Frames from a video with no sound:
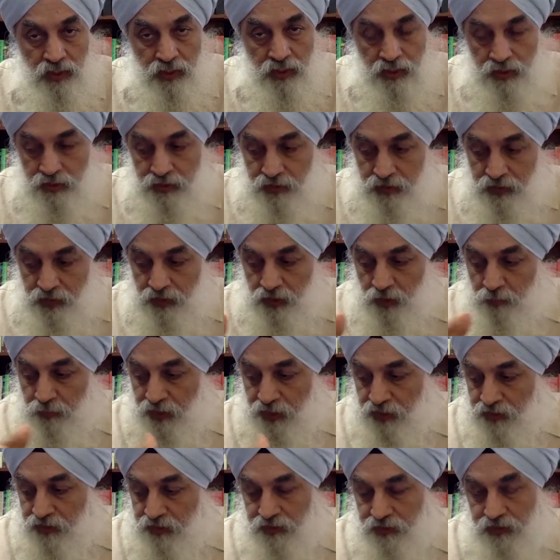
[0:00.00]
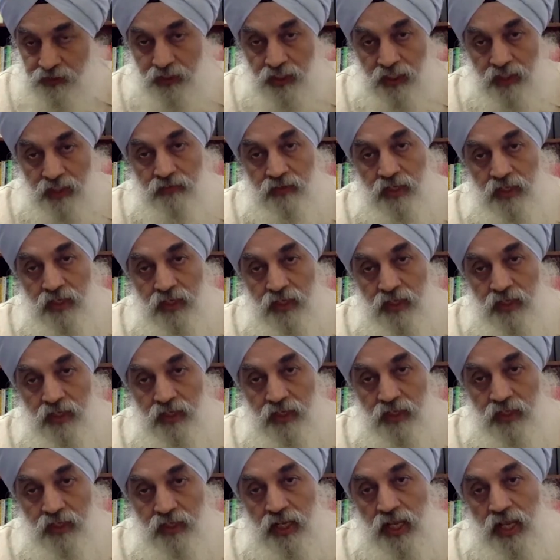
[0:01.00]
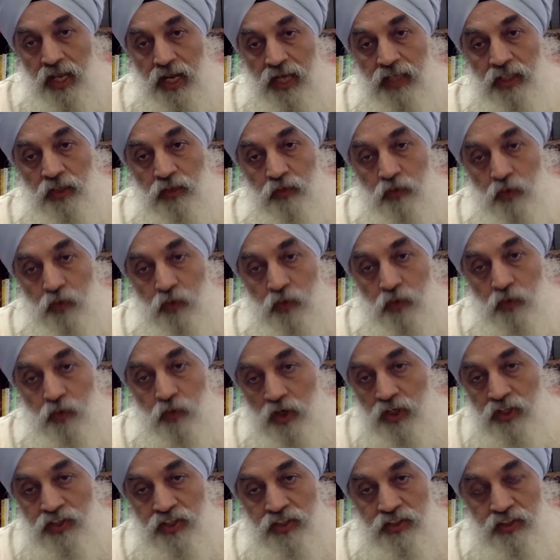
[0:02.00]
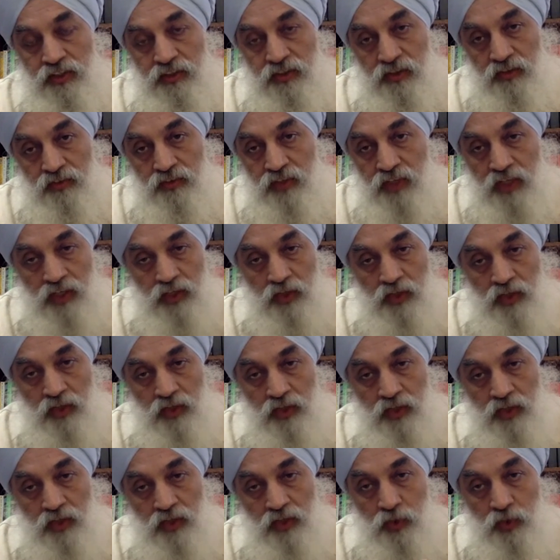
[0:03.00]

government agencies have. And the foreign exchange reserves are huge